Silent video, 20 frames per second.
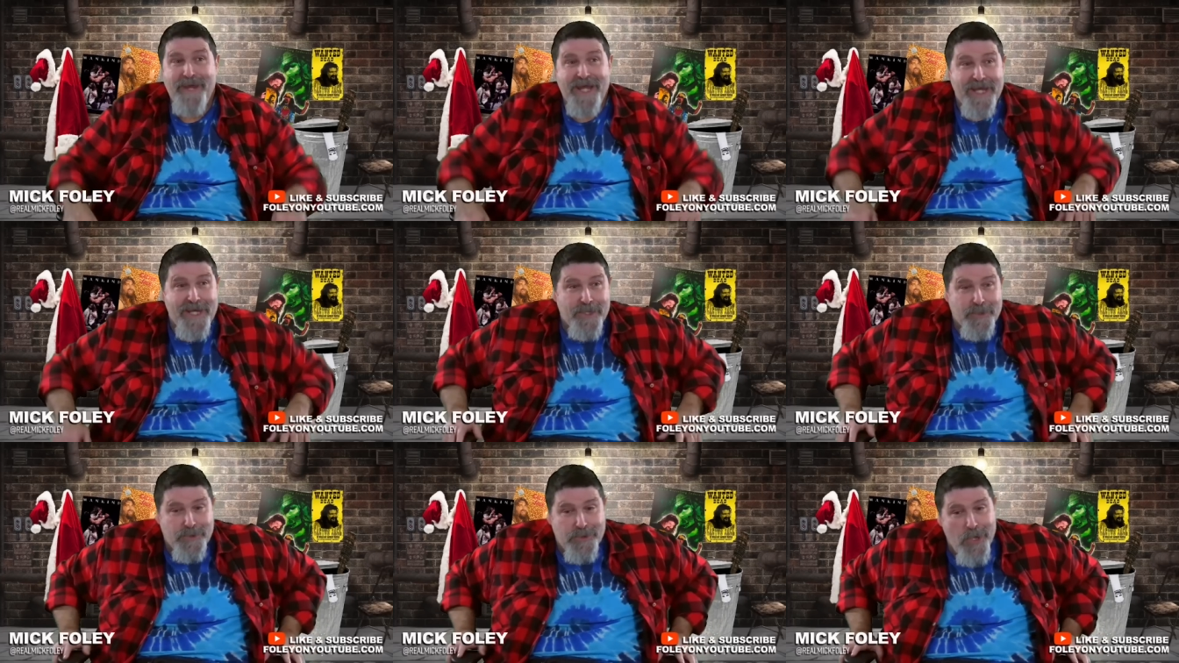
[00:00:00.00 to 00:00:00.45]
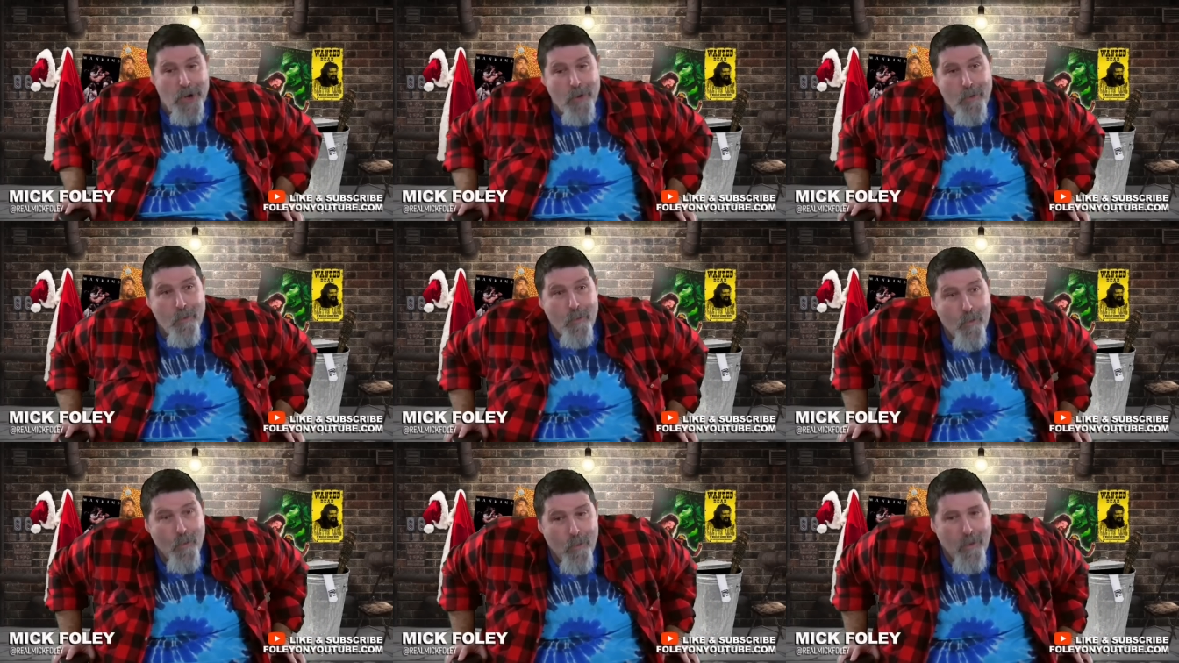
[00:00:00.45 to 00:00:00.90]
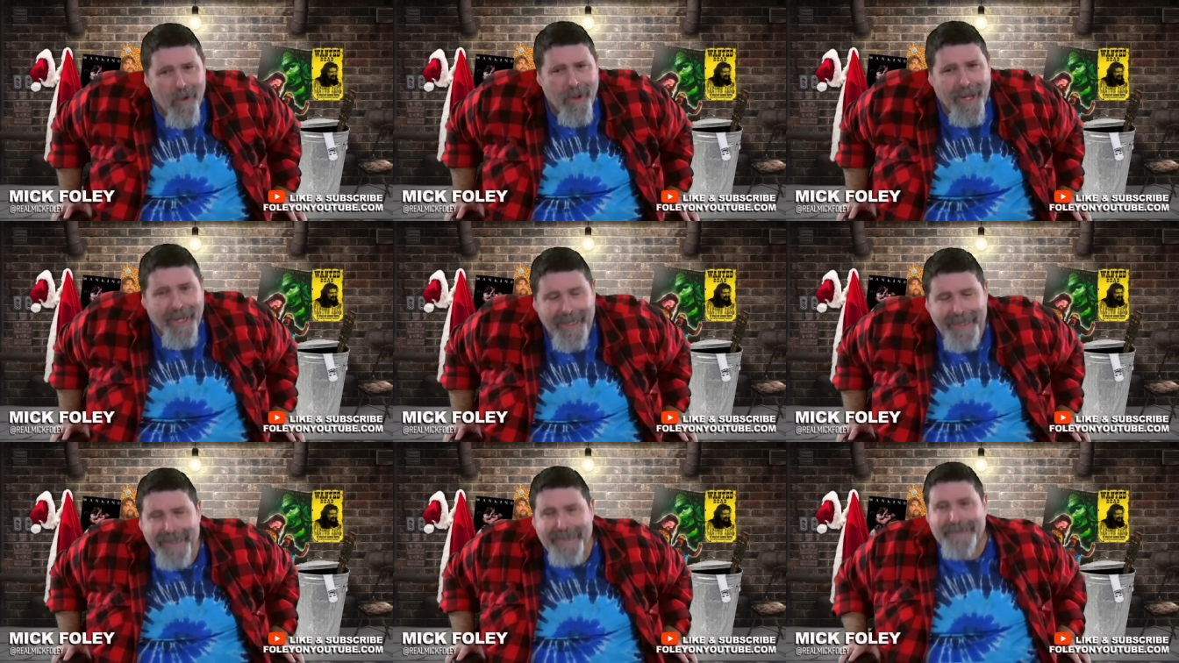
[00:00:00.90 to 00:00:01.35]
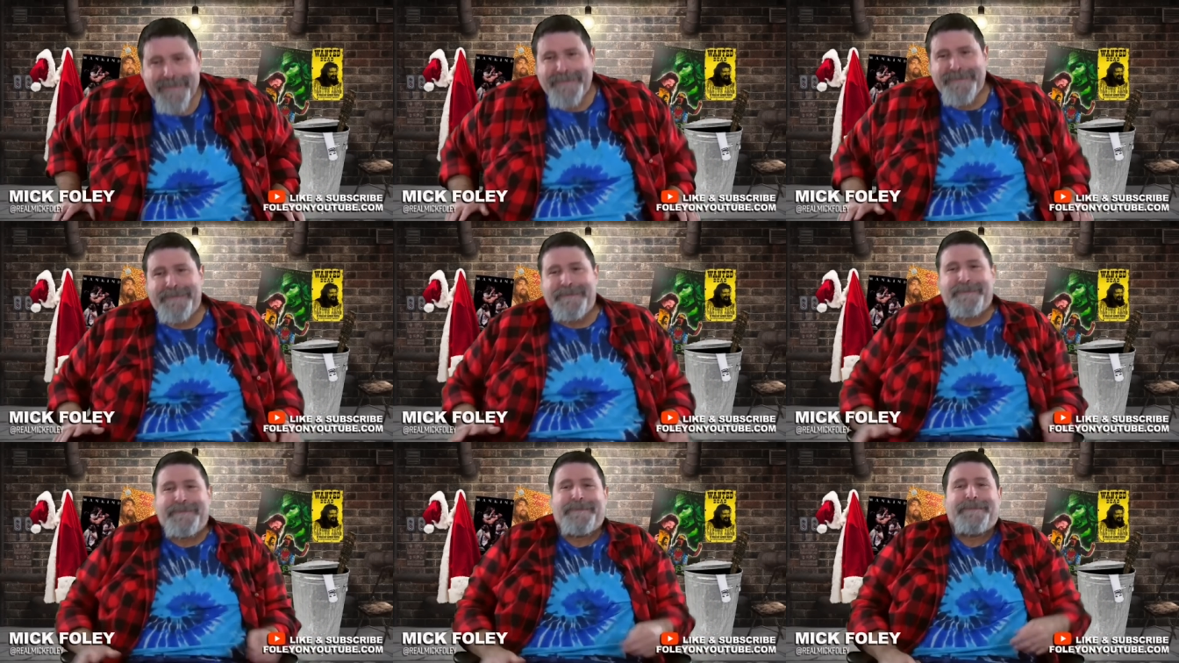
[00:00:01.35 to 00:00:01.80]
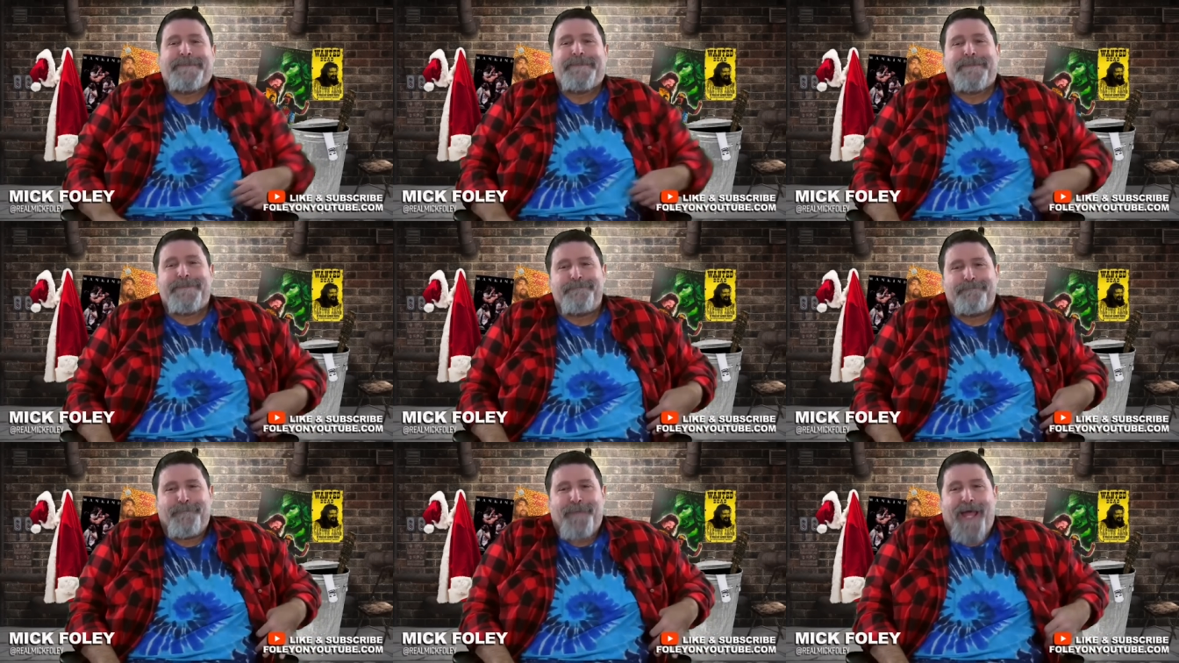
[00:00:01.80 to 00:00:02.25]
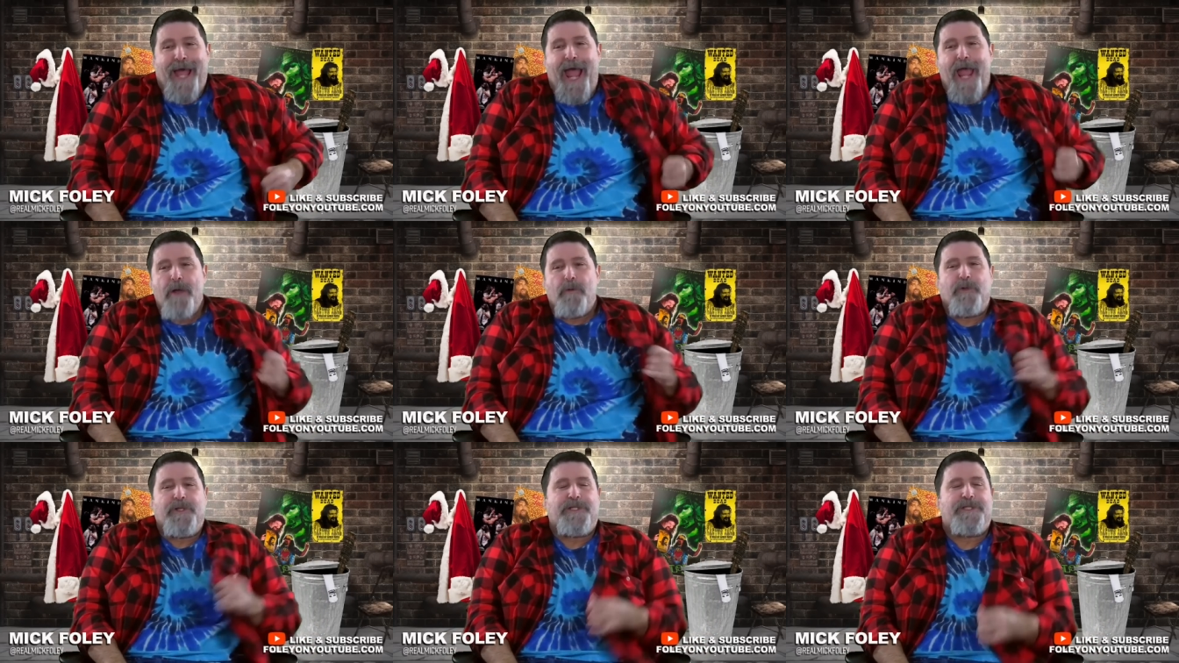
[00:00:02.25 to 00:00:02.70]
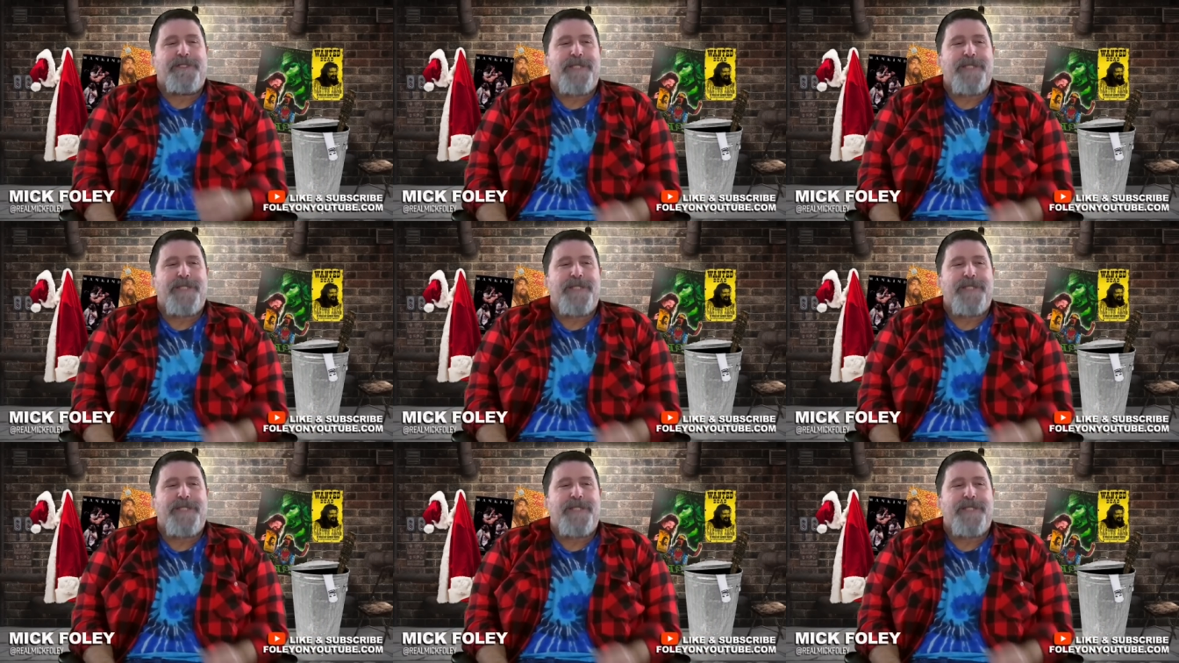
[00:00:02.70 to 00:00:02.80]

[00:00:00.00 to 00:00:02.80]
there's no. I always